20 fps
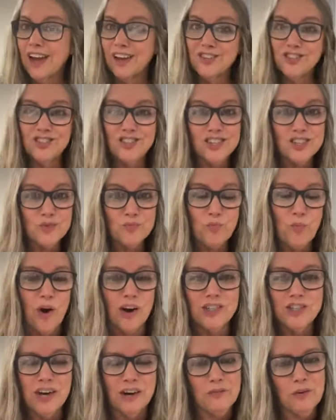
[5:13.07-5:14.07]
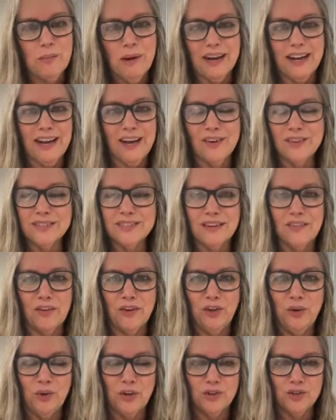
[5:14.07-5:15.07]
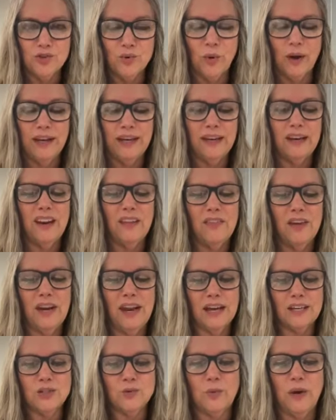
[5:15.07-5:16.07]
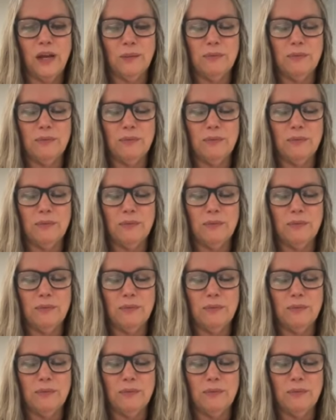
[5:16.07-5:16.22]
just watch everybody else and then you can join in the next week.